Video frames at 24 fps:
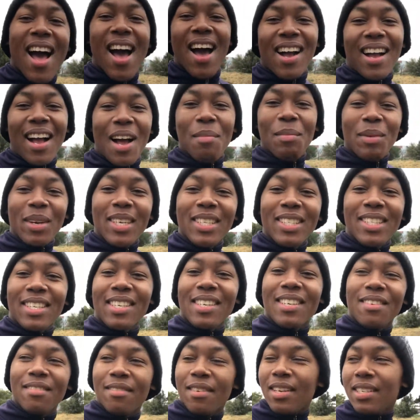coming into
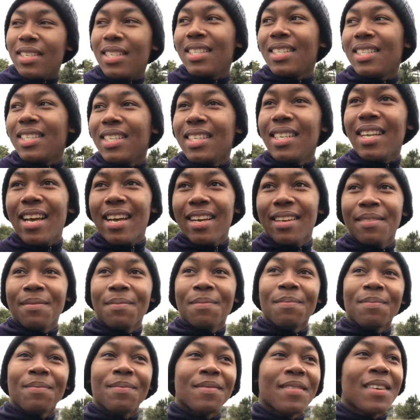university,
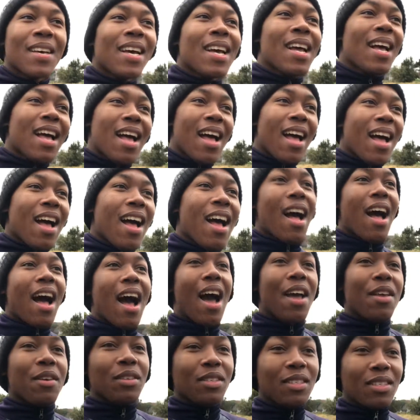I
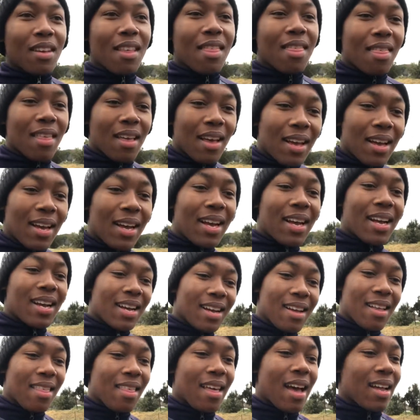used to think
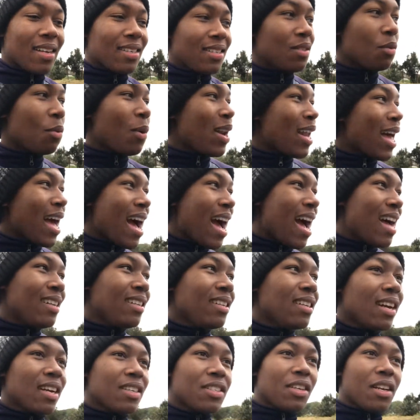that, I
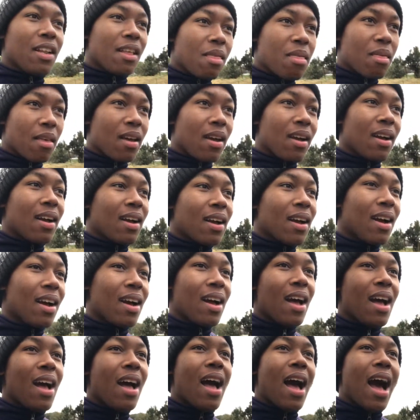didn't actually think,
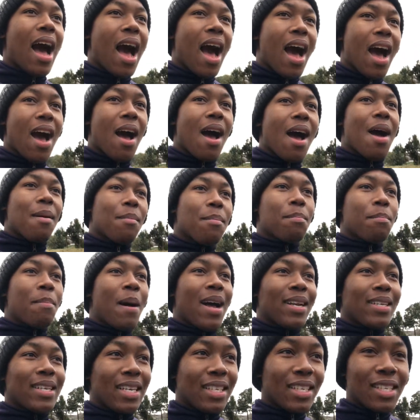
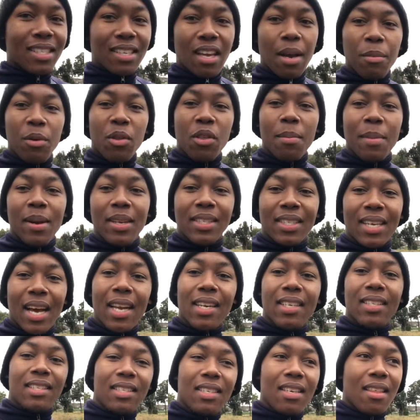but I just came with the
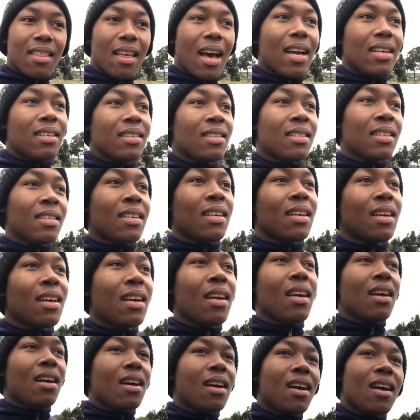mentality that
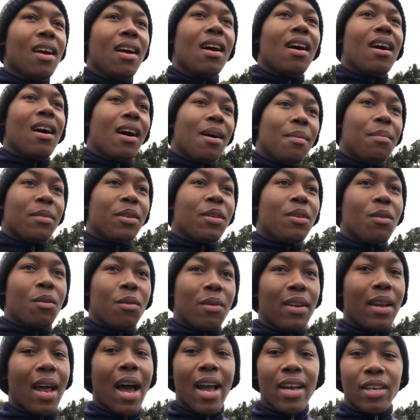
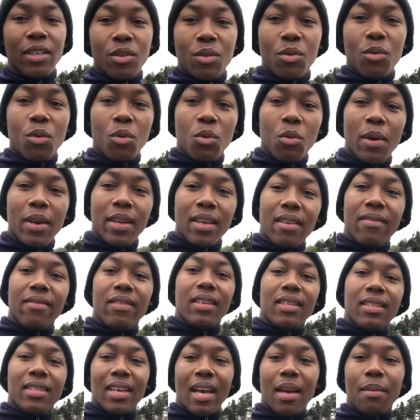in high school we're
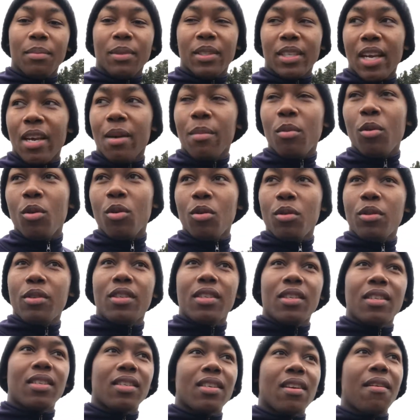given timetables
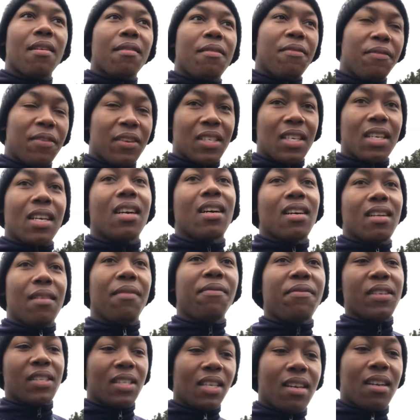
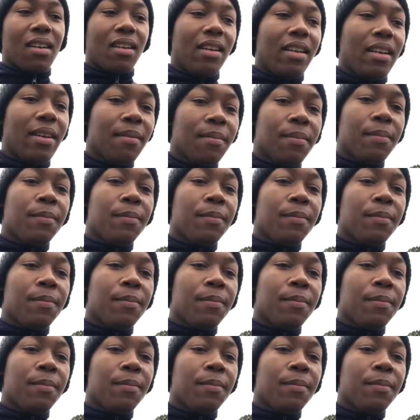physically